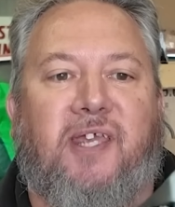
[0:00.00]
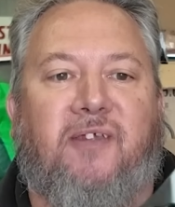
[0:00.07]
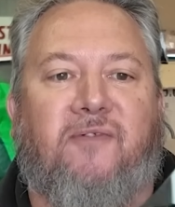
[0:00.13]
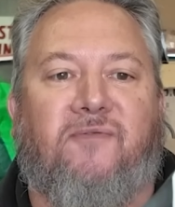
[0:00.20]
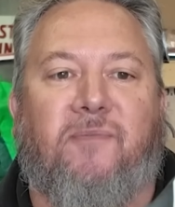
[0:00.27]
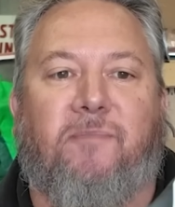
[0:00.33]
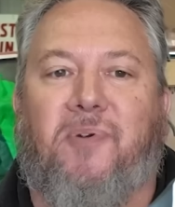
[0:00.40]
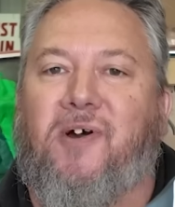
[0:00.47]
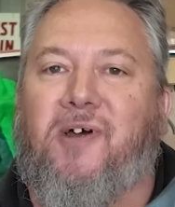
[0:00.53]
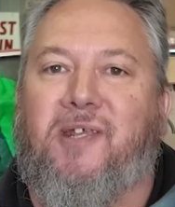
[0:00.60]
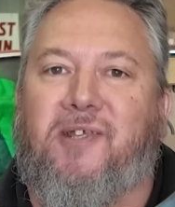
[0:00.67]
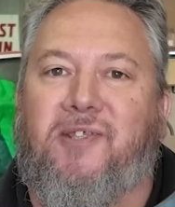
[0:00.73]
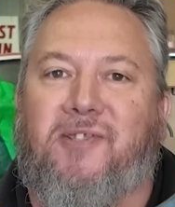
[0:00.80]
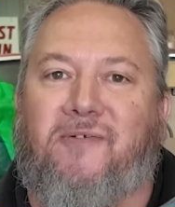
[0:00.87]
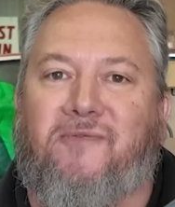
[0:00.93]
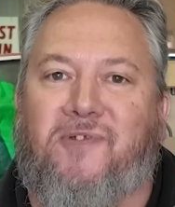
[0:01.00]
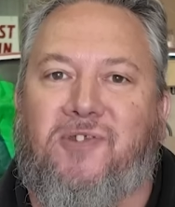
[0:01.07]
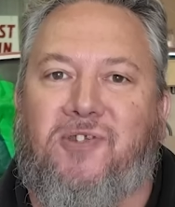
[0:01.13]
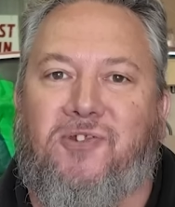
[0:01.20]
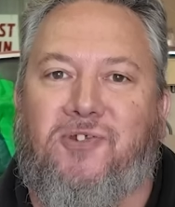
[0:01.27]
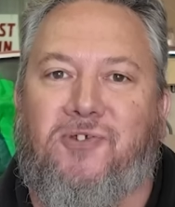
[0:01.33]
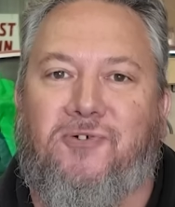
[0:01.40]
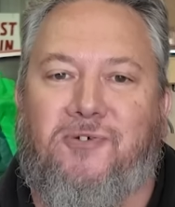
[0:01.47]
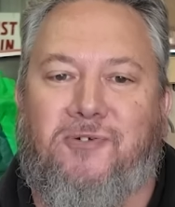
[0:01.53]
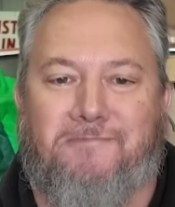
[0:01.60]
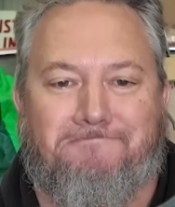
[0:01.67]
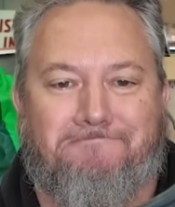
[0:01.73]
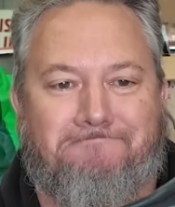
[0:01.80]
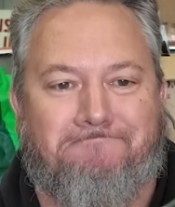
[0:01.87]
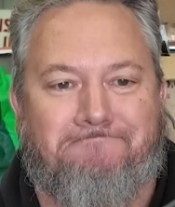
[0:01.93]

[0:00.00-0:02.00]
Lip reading: hit from buying yourself a new tool,